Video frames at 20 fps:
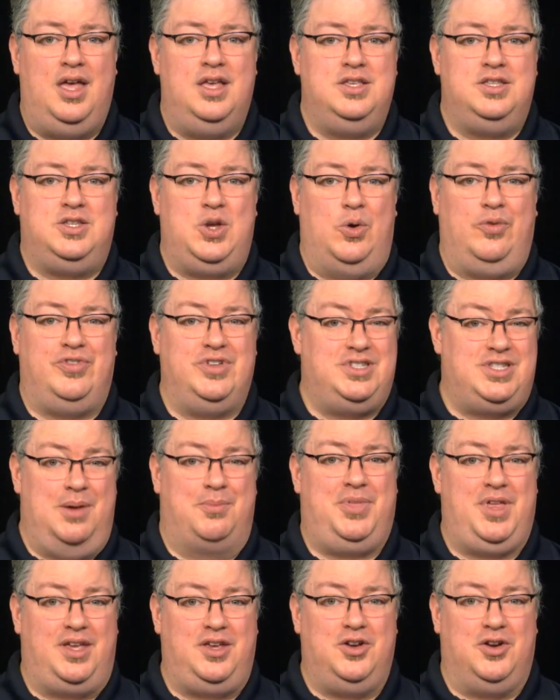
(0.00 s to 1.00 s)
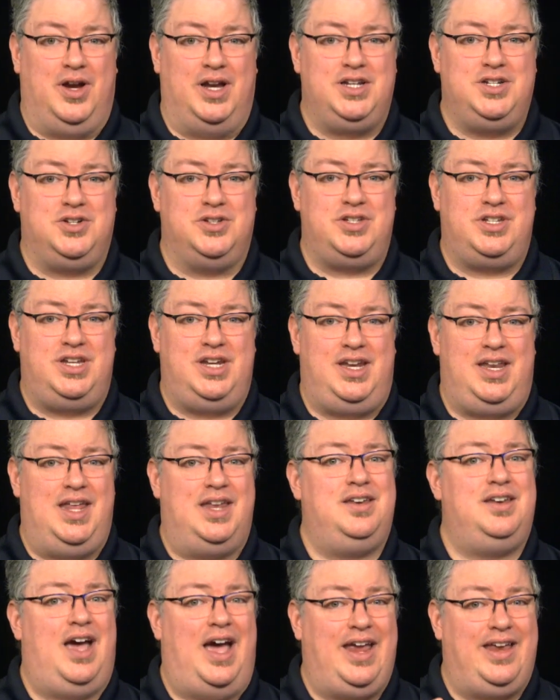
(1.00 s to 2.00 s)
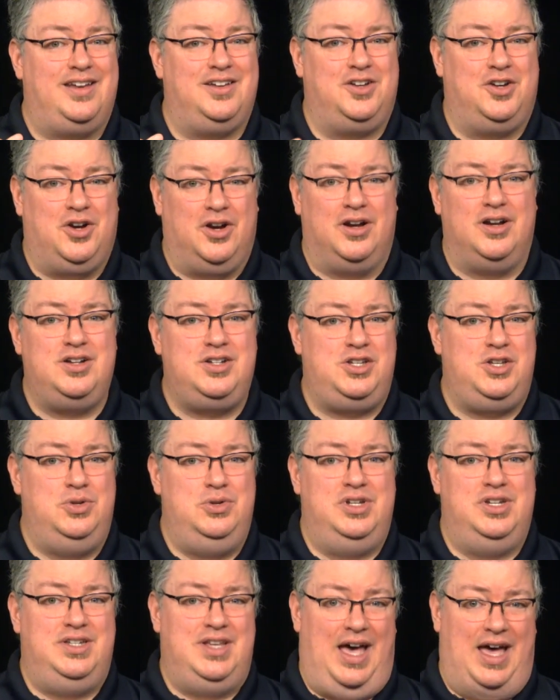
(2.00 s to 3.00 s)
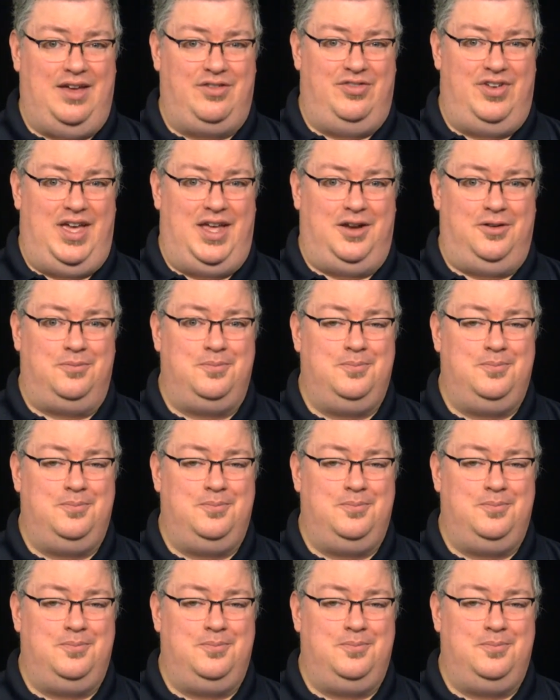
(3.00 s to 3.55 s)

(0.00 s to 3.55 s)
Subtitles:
So if it's something you're interested in, I encourage you to dive in.